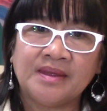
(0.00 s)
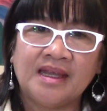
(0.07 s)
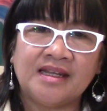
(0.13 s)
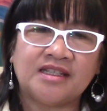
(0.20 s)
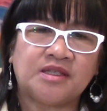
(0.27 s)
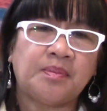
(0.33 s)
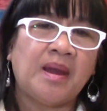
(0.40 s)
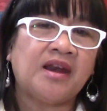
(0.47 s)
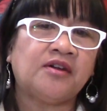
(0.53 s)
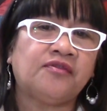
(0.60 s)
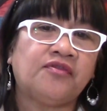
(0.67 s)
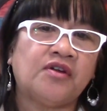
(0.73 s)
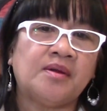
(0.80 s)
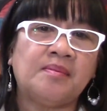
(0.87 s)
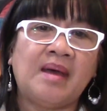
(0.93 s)
It is better
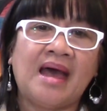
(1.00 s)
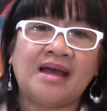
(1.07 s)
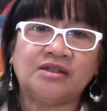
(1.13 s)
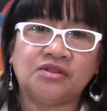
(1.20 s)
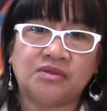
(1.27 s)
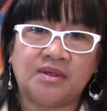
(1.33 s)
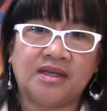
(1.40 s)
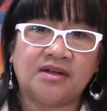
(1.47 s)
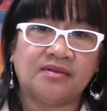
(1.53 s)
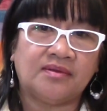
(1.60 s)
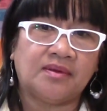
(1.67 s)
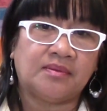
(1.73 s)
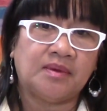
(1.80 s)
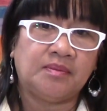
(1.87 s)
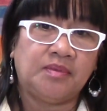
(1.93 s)
for a man to hear
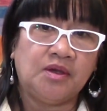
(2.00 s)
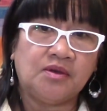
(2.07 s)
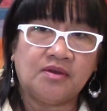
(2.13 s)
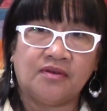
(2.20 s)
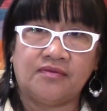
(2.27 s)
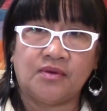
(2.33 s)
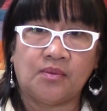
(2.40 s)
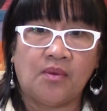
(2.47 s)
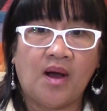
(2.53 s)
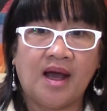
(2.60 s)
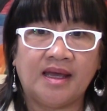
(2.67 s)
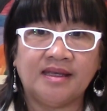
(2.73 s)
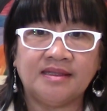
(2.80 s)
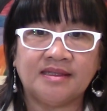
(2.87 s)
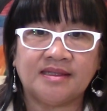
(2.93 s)
the rebuke of the
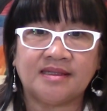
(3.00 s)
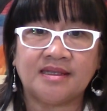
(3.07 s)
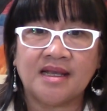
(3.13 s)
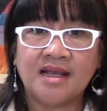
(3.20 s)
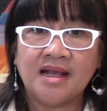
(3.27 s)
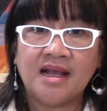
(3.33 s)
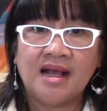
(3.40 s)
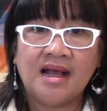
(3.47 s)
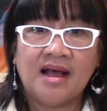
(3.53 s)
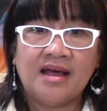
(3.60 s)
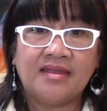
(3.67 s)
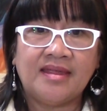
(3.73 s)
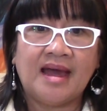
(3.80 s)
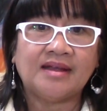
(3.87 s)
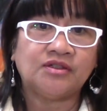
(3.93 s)
wise
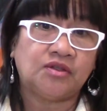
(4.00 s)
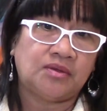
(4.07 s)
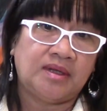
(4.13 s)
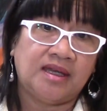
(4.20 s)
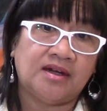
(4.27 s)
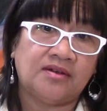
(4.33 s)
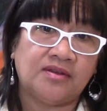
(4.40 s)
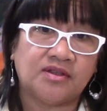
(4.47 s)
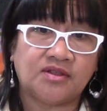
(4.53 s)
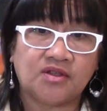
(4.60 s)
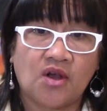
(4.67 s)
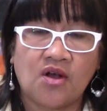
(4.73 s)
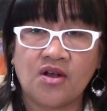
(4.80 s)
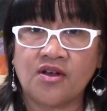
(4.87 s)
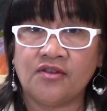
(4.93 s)
than to hear the
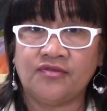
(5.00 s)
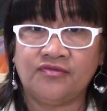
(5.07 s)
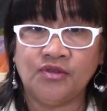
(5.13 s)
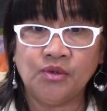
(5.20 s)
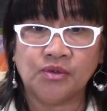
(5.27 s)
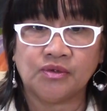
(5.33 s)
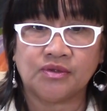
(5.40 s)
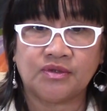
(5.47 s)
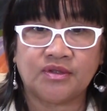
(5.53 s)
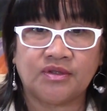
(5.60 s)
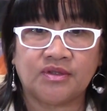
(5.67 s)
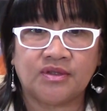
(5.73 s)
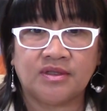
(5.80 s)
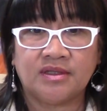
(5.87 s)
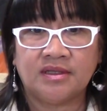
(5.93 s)
song of
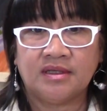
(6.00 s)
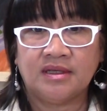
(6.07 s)
fools.